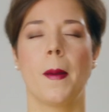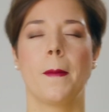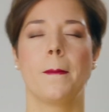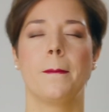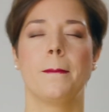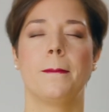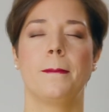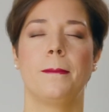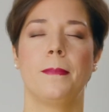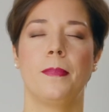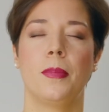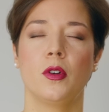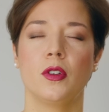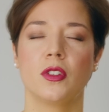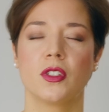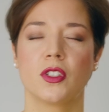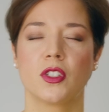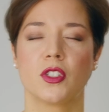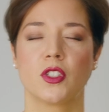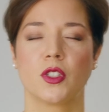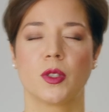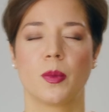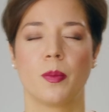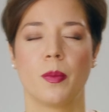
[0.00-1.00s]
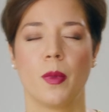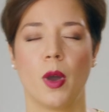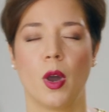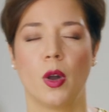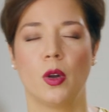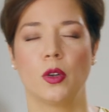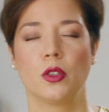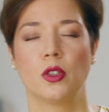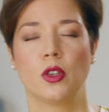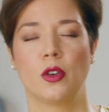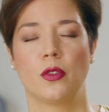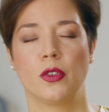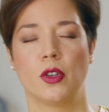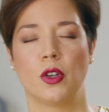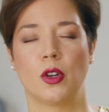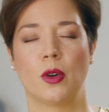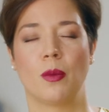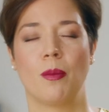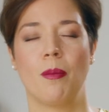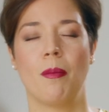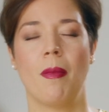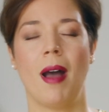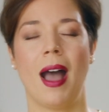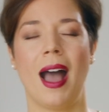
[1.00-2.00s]
boost mode of your
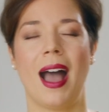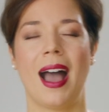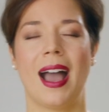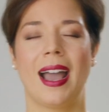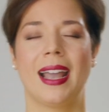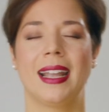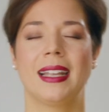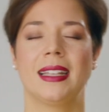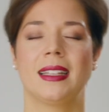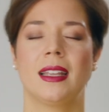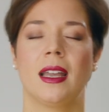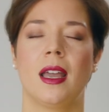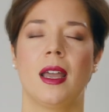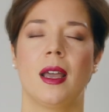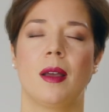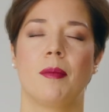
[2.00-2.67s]
mind,